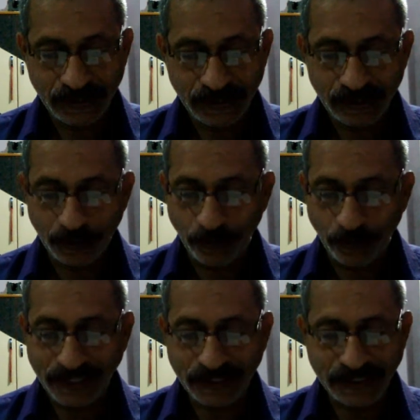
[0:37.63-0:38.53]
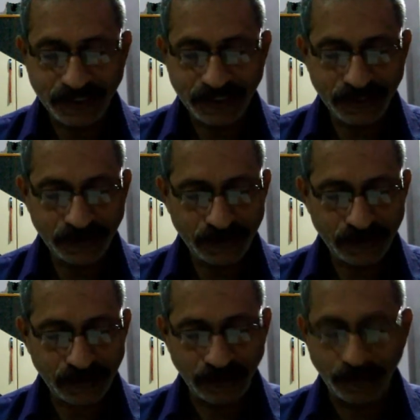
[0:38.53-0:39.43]
The weather conditions
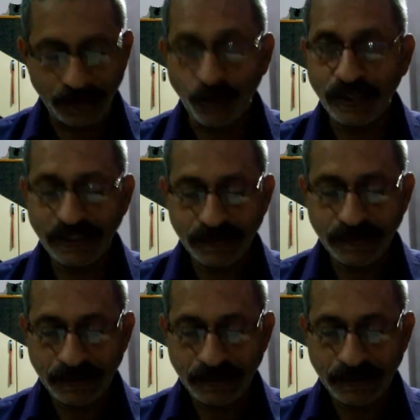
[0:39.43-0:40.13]
in the morning